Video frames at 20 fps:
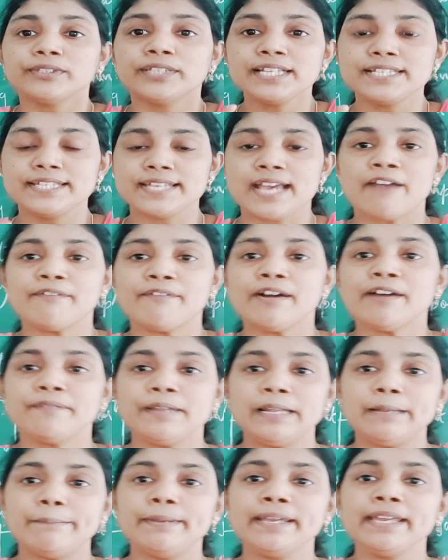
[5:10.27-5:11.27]
the
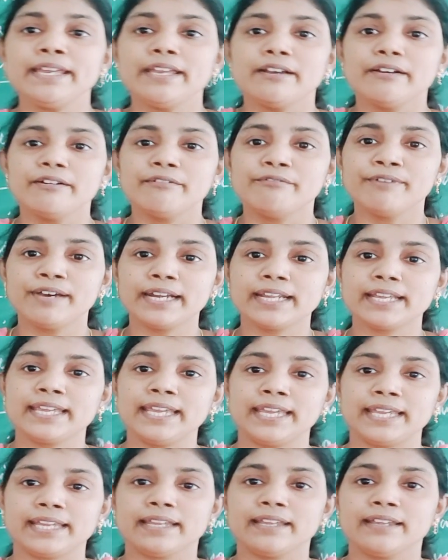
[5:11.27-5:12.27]
Java will be
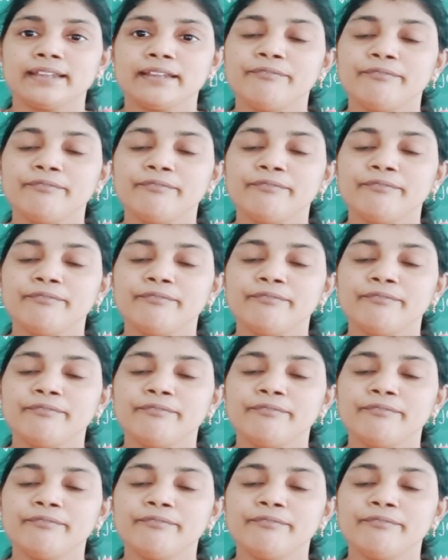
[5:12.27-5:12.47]
working